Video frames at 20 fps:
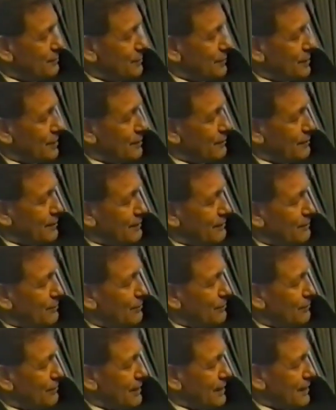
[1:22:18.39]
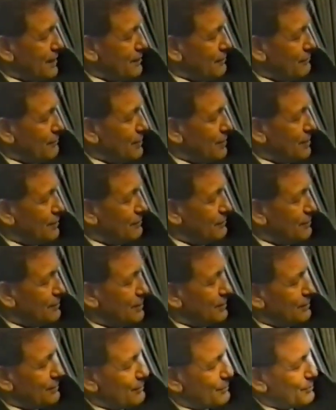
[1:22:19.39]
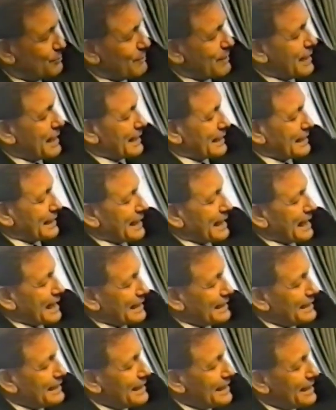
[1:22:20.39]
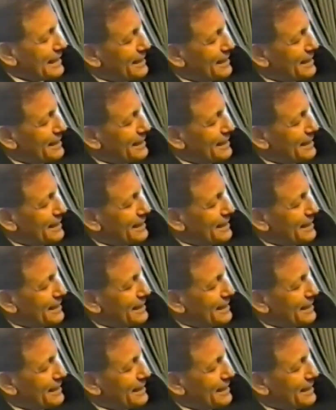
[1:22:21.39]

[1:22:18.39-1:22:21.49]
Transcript: Blimey all around the world with a smart card.